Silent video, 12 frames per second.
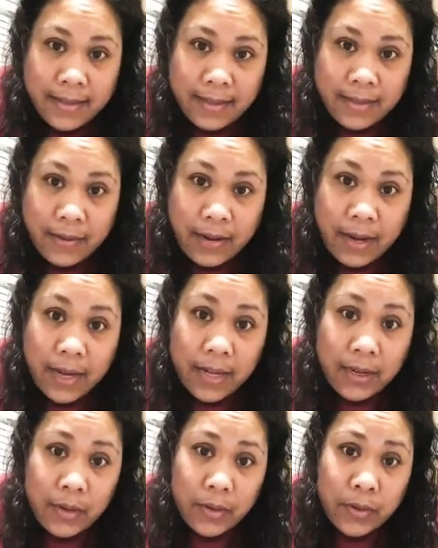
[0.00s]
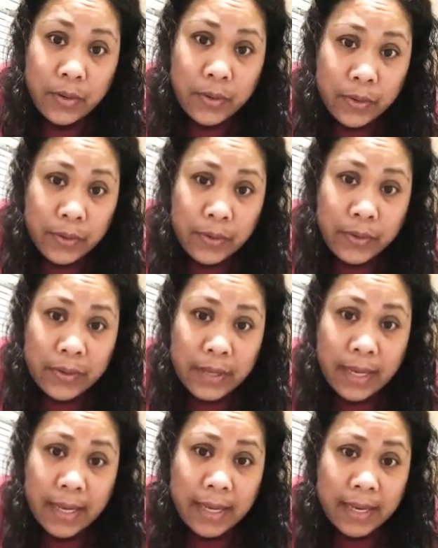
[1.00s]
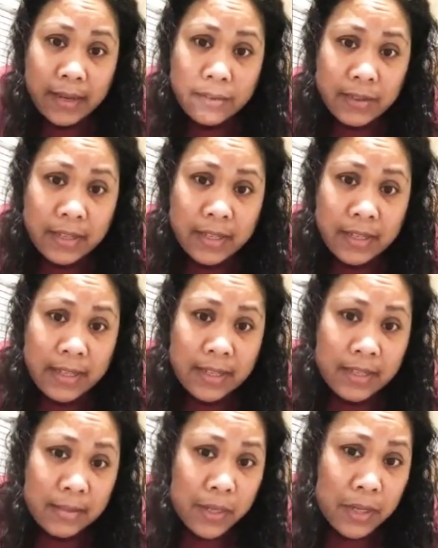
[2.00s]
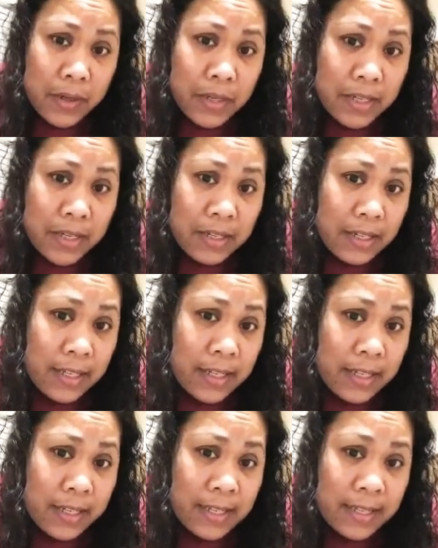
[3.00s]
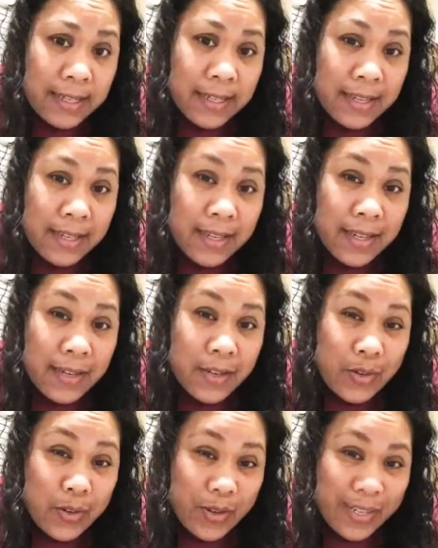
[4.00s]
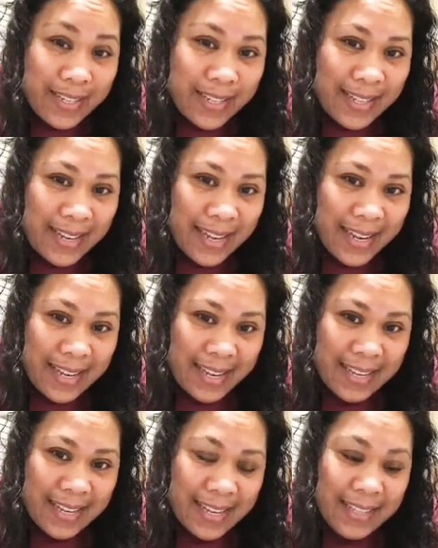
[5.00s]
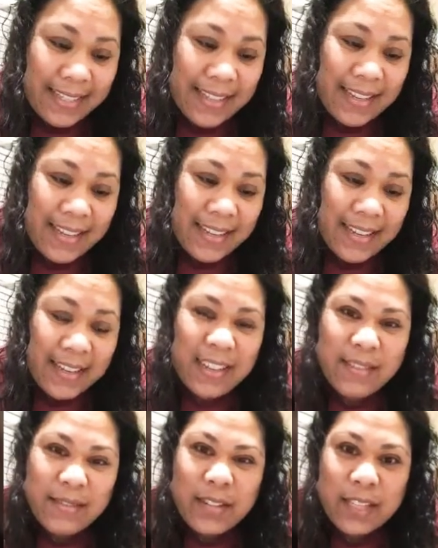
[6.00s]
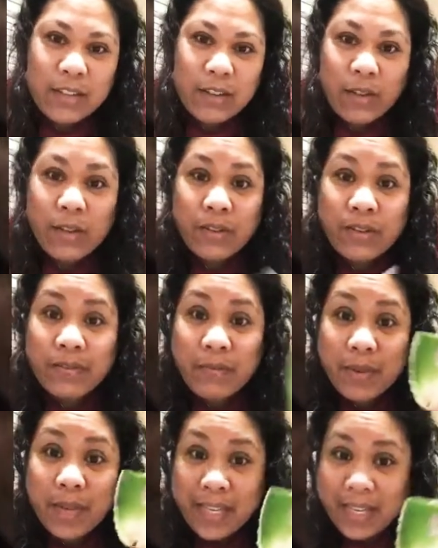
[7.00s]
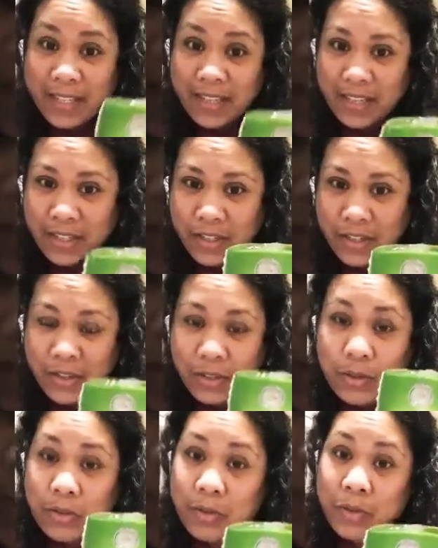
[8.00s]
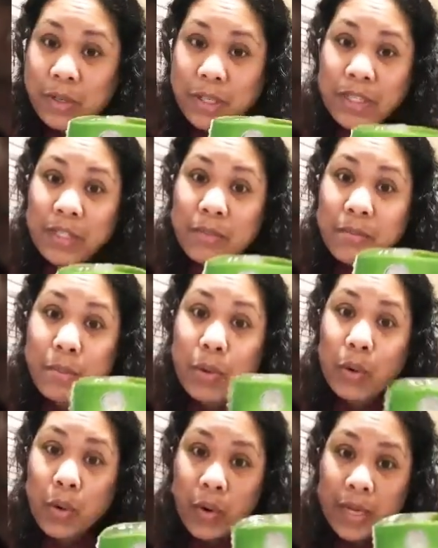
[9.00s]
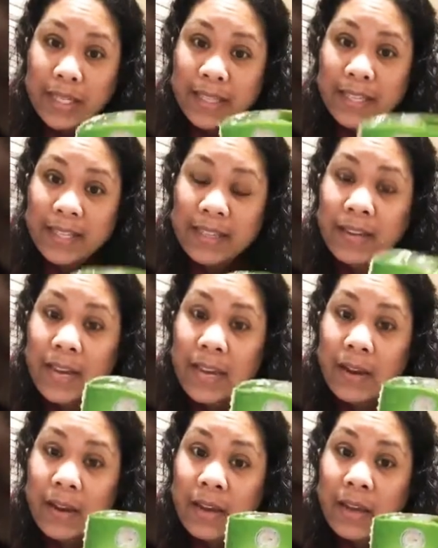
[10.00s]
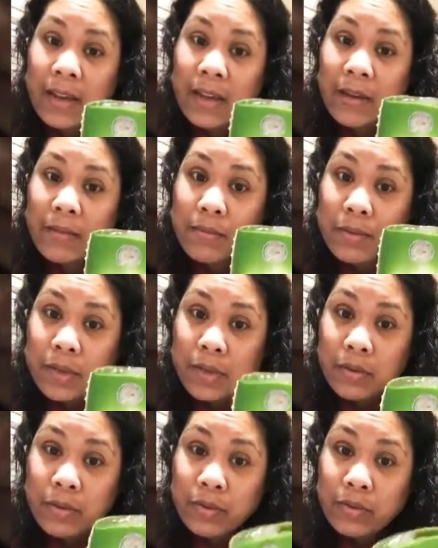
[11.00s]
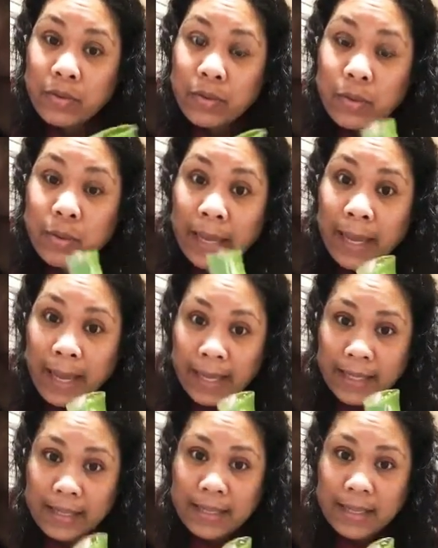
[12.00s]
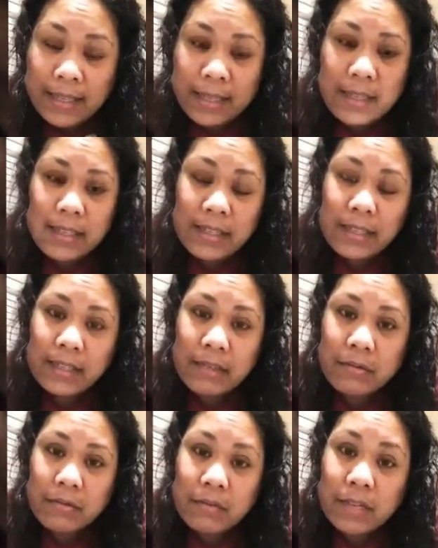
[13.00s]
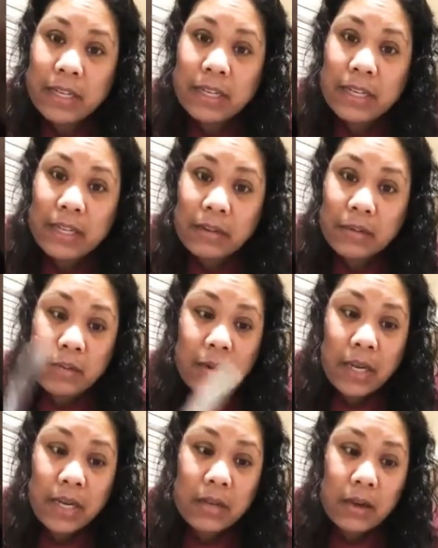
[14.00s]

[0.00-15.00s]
So I know a lot of us Micronesian Chuukese ladies, we don't pay attention to this important beautiful plant. This is a really great